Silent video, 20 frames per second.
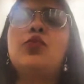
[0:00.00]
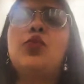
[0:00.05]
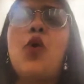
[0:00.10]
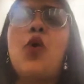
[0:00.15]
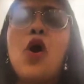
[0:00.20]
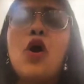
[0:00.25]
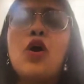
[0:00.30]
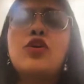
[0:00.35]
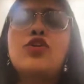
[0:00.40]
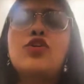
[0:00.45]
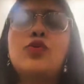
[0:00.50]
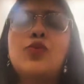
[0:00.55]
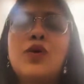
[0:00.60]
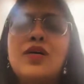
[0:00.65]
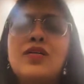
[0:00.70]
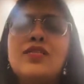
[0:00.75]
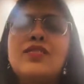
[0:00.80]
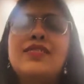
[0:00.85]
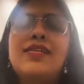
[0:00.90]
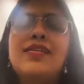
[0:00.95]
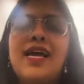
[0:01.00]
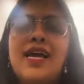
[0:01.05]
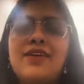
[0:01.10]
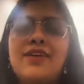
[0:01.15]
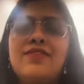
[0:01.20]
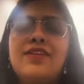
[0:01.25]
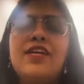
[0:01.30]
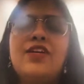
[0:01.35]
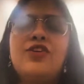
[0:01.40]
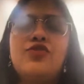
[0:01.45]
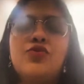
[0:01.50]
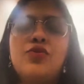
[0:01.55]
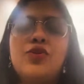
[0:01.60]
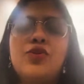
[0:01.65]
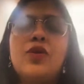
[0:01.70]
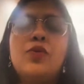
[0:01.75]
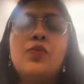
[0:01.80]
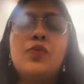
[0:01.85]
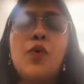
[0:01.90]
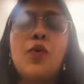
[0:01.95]
walk towards the life that I
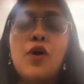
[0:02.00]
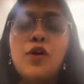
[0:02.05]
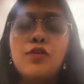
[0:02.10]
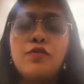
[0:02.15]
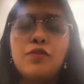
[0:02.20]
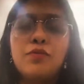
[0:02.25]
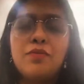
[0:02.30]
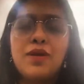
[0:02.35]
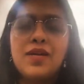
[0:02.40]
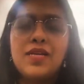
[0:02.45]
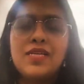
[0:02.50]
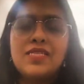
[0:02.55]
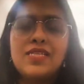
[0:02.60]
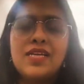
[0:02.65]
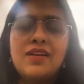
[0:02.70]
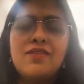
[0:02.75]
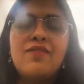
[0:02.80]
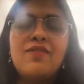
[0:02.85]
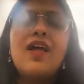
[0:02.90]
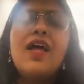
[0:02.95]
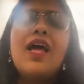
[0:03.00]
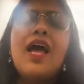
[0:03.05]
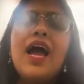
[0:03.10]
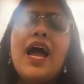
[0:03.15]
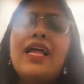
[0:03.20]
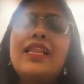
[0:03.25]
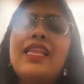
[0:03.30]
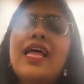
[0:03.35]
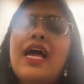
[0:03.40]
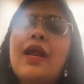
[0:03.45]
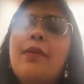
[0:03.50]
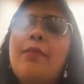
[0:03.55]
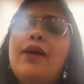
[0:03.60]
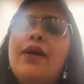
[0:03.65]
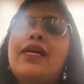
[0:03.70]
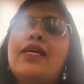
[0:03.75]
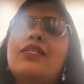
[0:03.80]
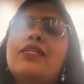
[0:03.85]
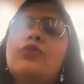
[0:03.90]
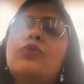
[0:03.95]
truly want for myself. And that
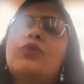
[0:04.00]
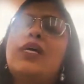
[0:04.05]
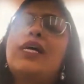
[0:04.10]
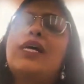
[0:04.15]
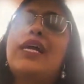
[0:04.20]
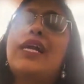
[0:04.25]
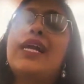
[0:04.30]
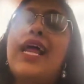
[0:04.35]
begins with the